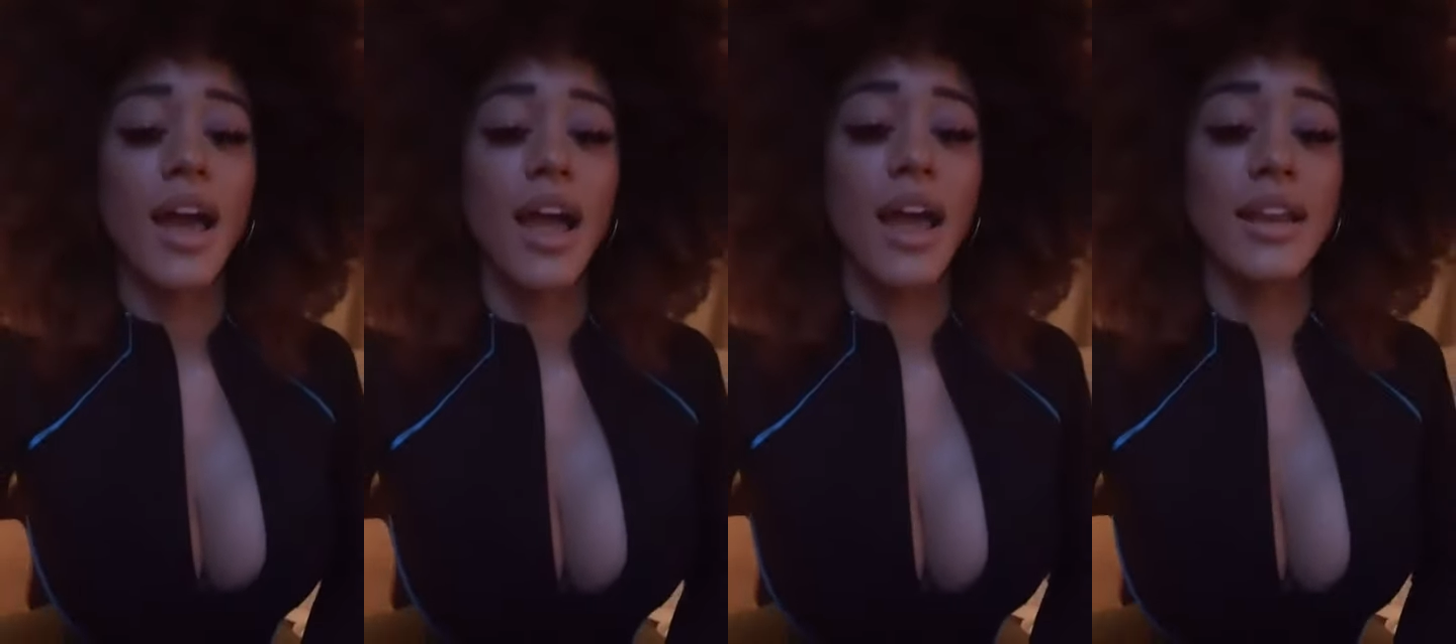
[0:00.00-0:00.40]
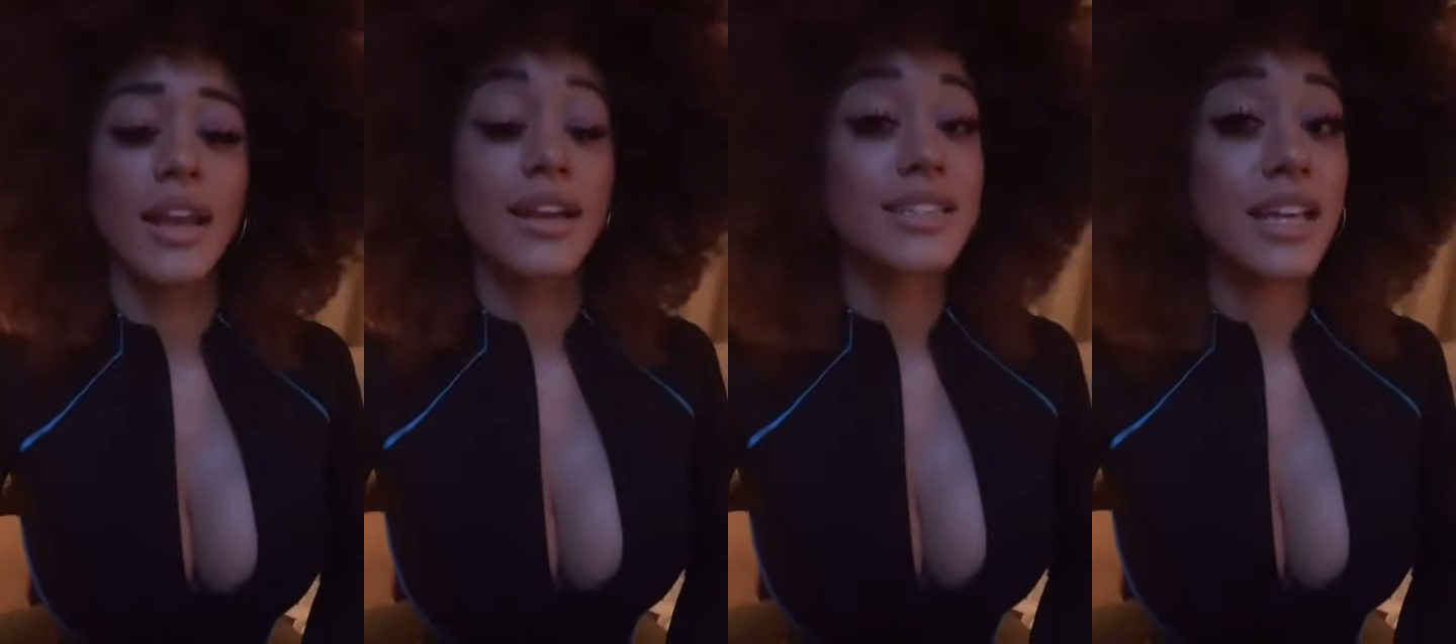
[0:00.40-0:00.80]
And
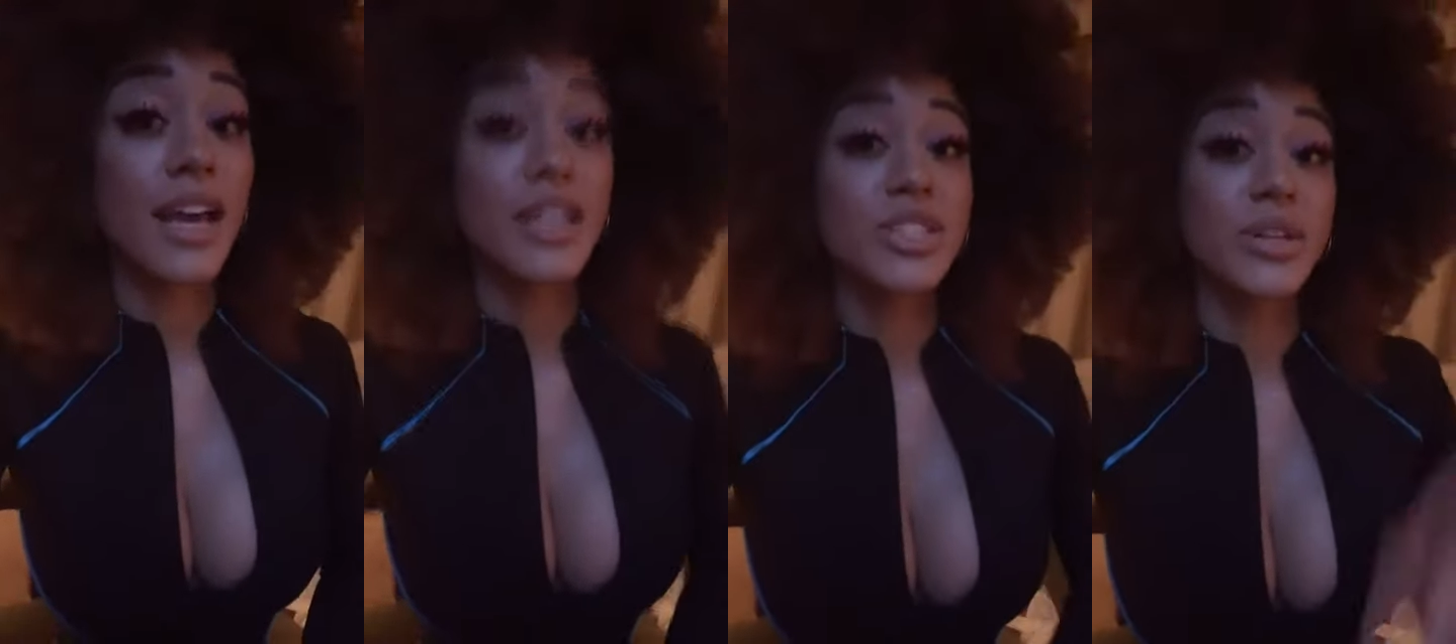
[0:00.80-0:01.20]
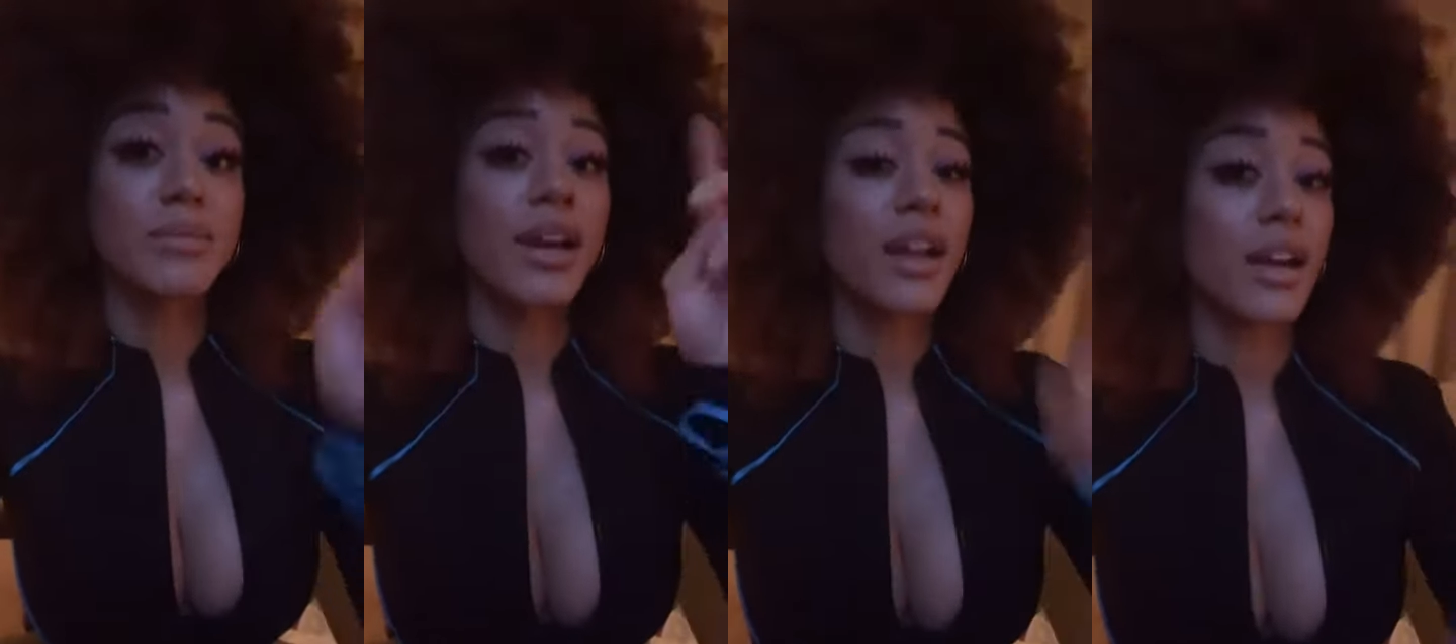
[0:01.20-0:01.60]
like I said,
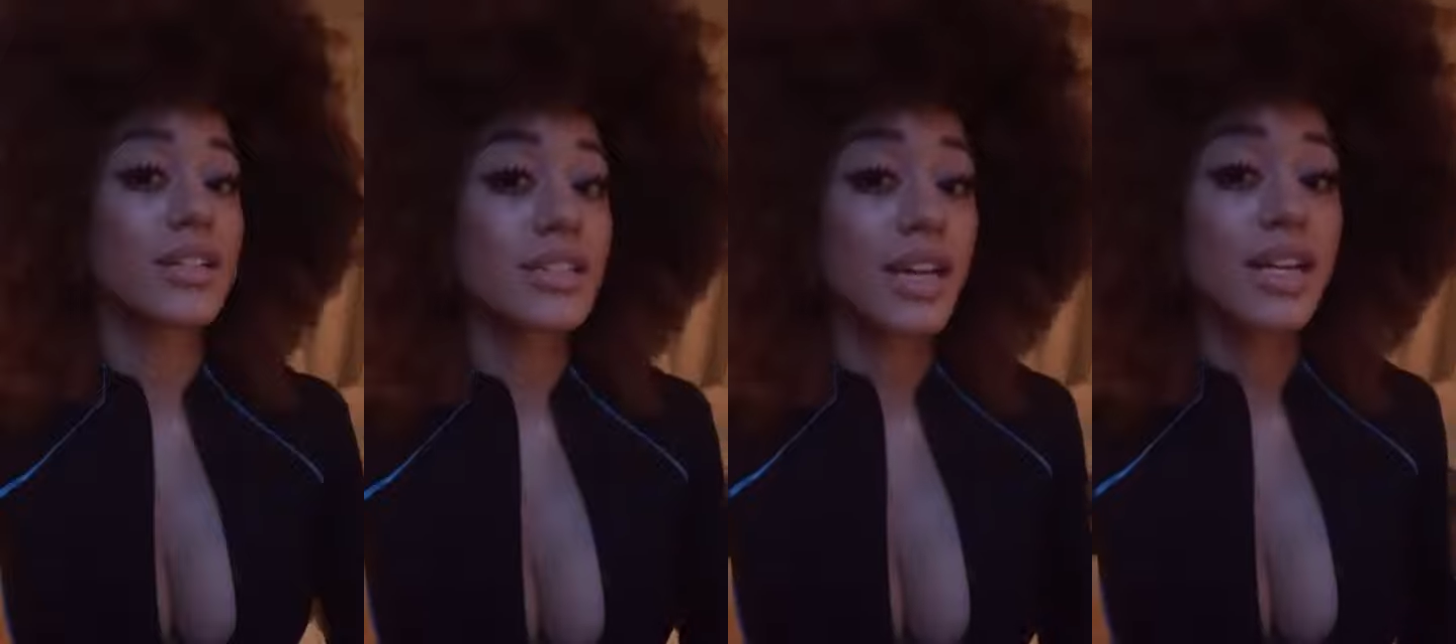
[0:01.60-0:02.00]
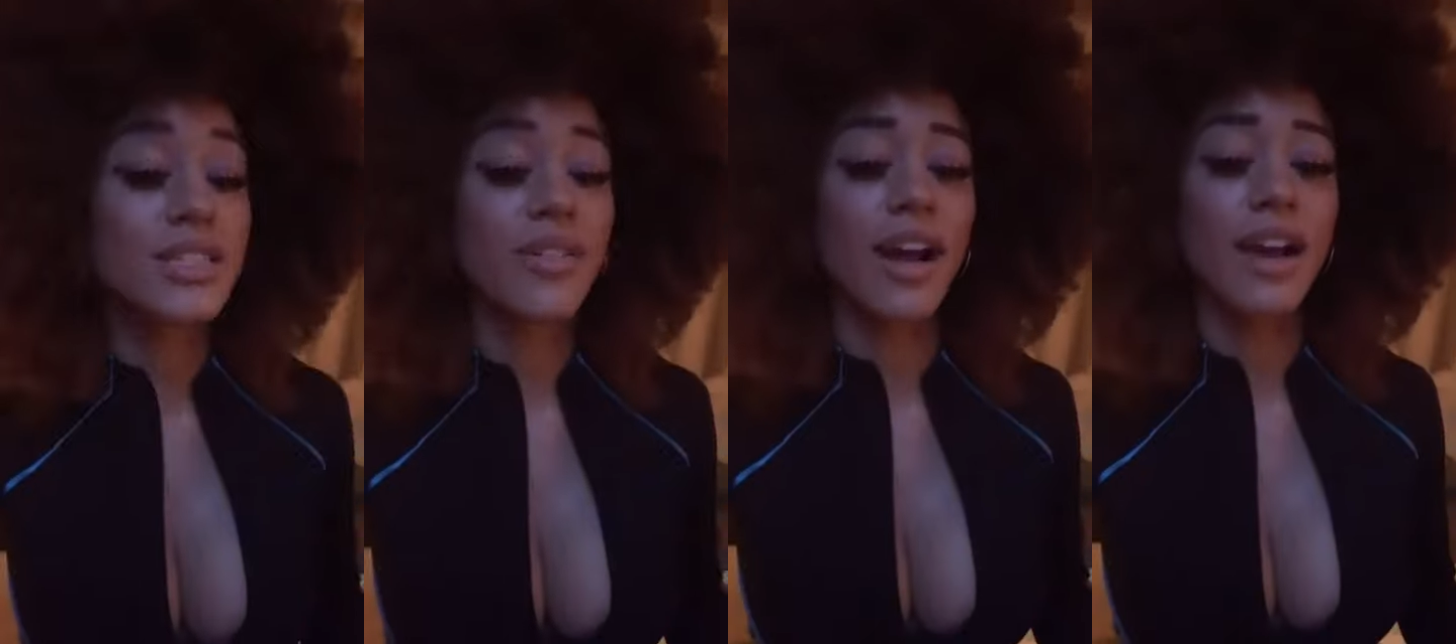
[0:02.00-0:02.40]
join my
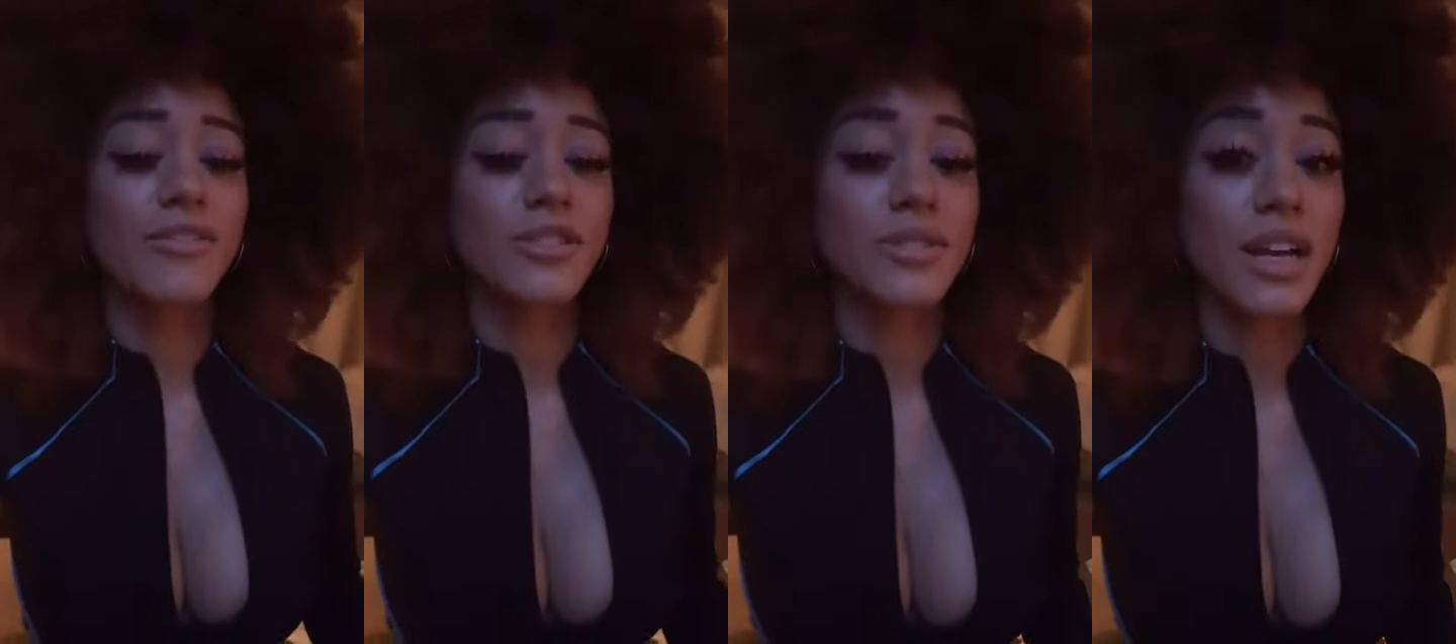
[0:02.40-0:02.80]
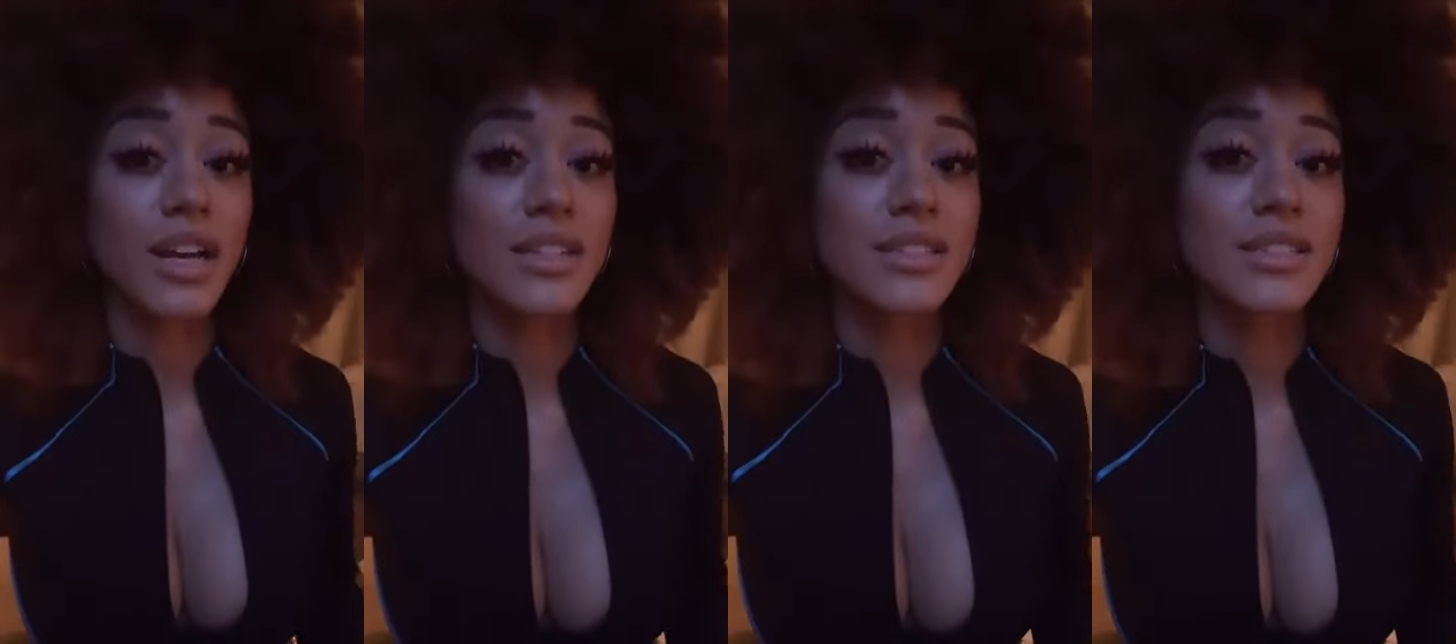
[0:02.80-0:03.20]
contest for
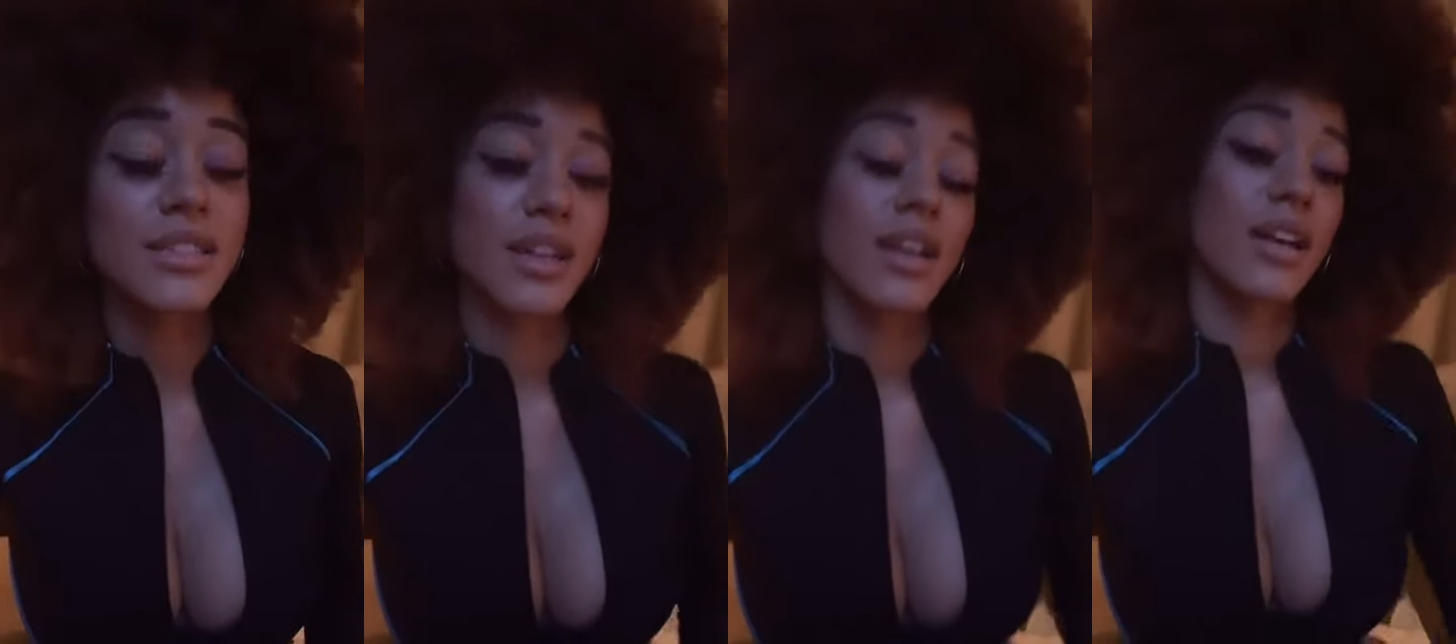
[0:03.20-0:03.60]
Afronauts.